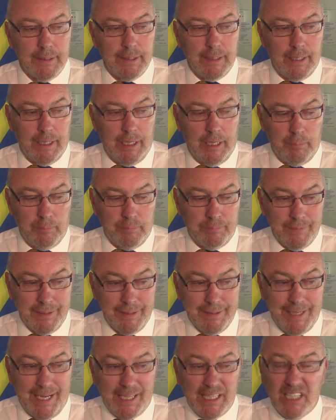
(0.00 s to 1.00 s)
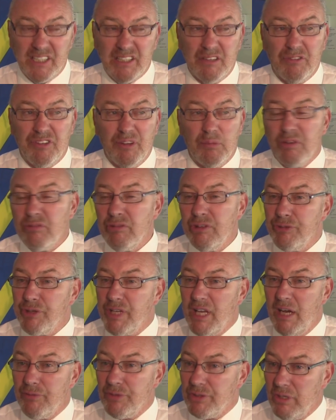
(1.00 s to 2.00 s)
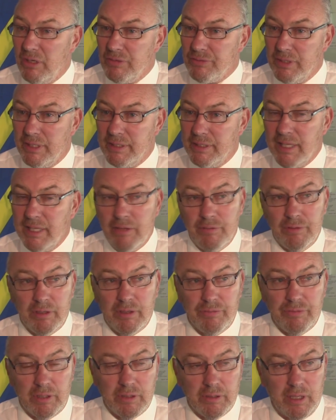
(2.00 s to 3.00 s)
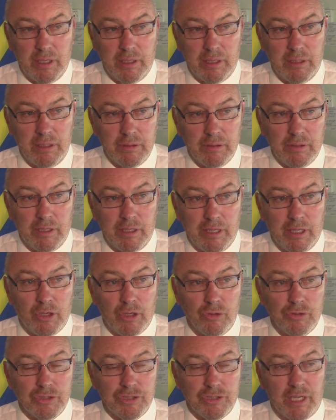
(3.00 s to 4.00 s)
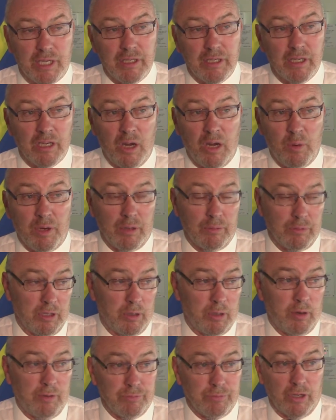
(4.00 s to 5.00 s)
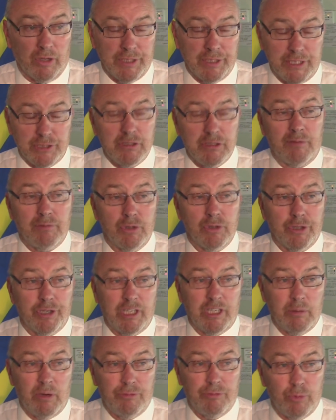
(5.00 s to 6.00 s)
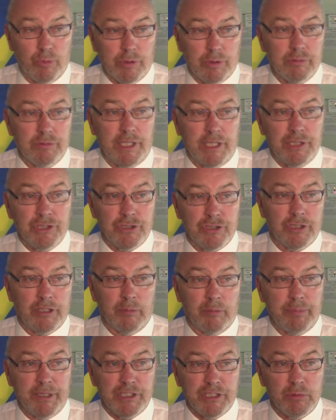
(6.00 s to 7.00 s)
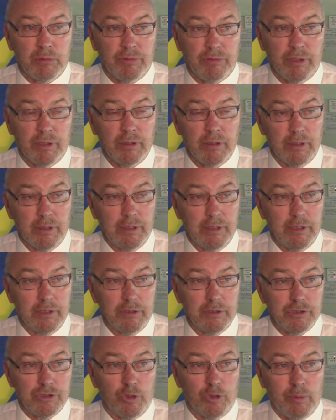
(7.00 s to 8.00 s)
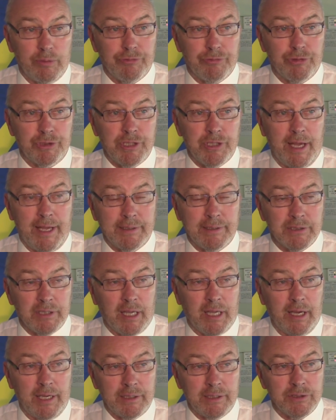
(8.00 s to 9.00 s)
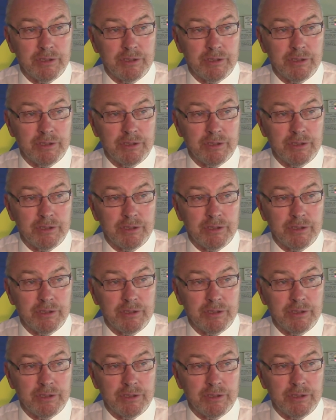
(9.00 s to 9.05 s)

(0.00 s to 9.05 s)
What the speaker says: And then I didn't think we really recovered after that, David. I think they then got the second goal. I don't know, I need to have a look at it. I thought Dean should have done better with it. Sort of went through his hands again.